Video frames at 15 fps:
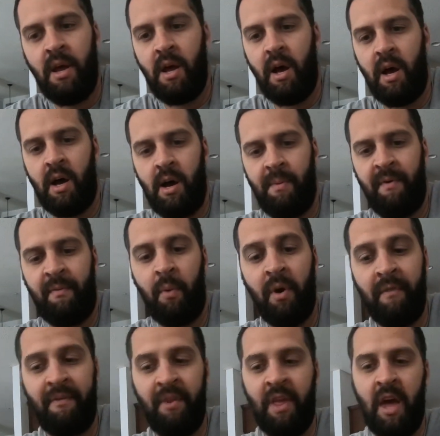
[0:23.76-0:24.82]
If it
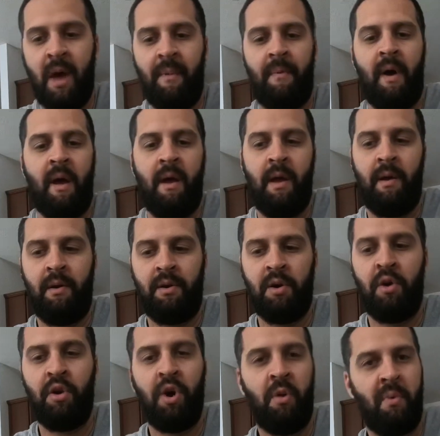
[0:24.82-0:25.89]
wasn't for them, I
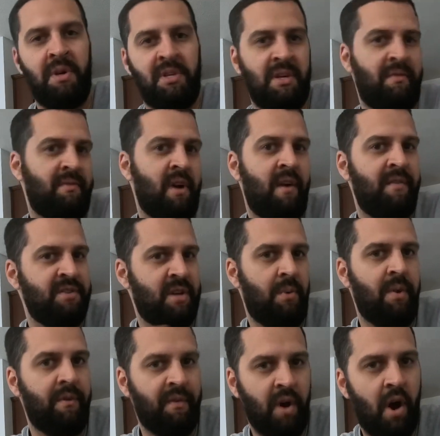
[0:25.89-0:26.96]
don't know what diff covers I
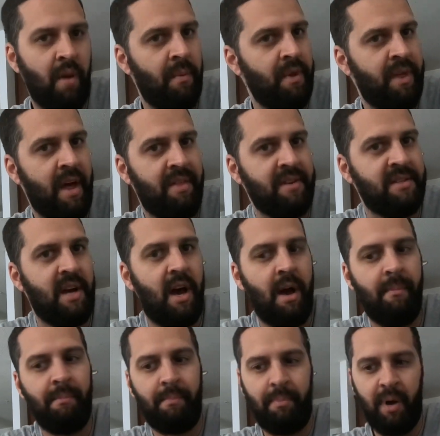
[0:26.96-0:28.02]
would have gone with at the
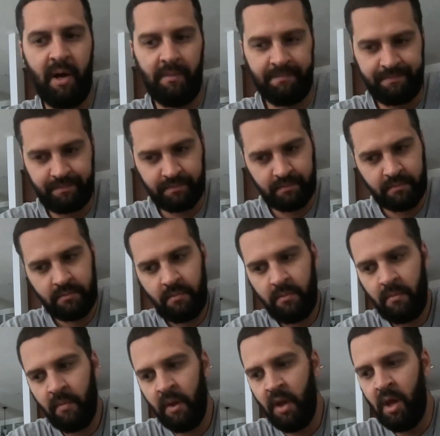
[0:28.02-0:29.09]
time, but
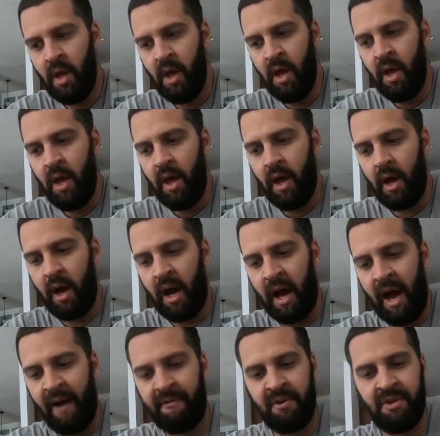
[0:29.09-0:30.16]

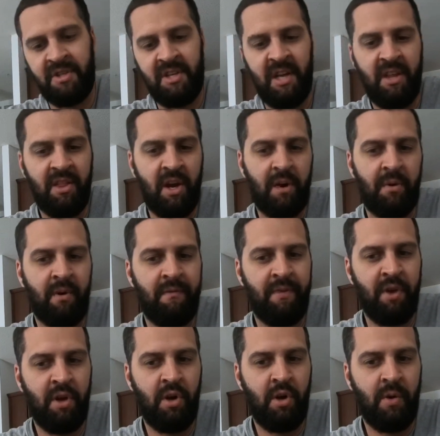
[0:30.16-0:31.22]
after seeing their
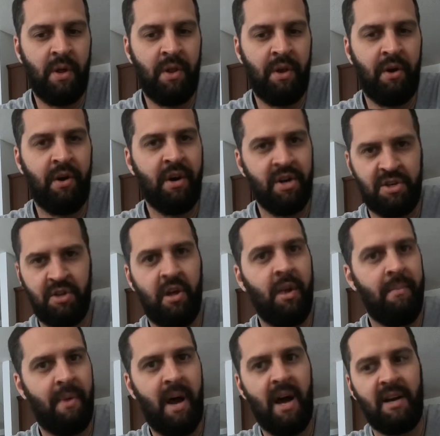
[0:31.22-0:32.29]
review and their initial
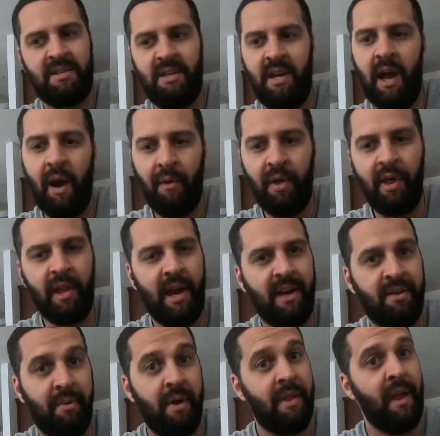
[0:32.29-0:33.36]
unboxing, I really
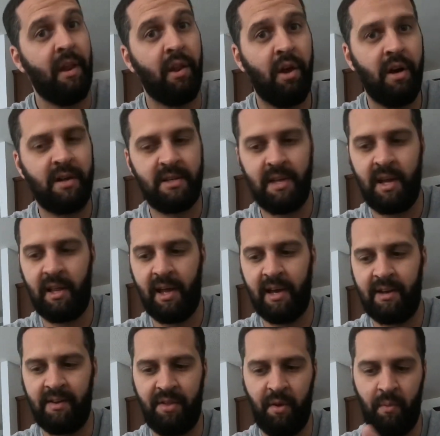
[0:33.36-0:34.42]
liked the way they looked, and I
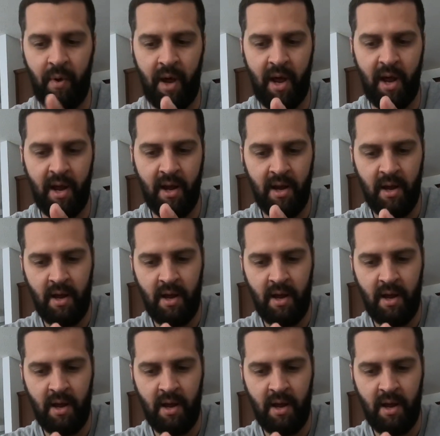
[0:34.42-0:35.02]
liked the way